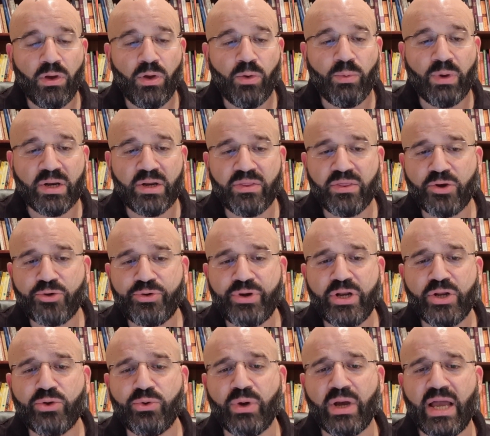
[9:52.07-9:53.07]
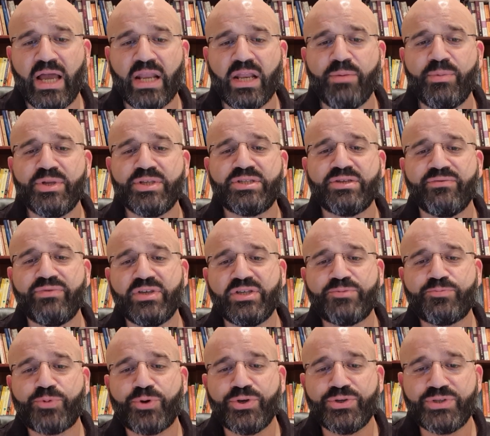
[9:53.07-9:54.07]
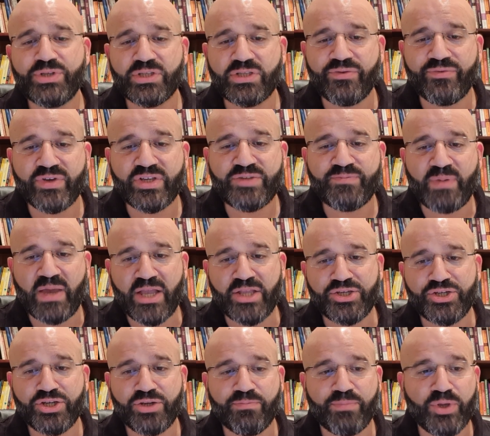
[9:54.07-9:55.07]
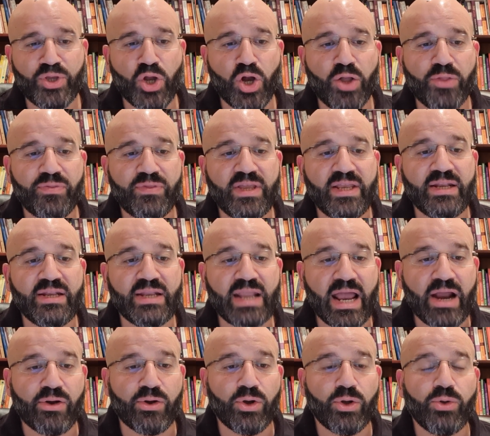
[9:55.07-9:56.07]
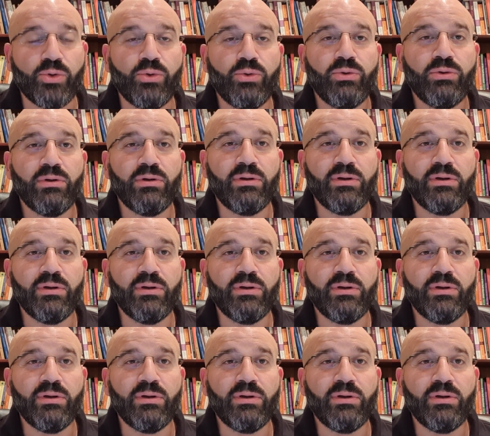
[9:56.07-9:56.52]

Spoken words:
One of the critical elements of this process of expansion beyond the narrow,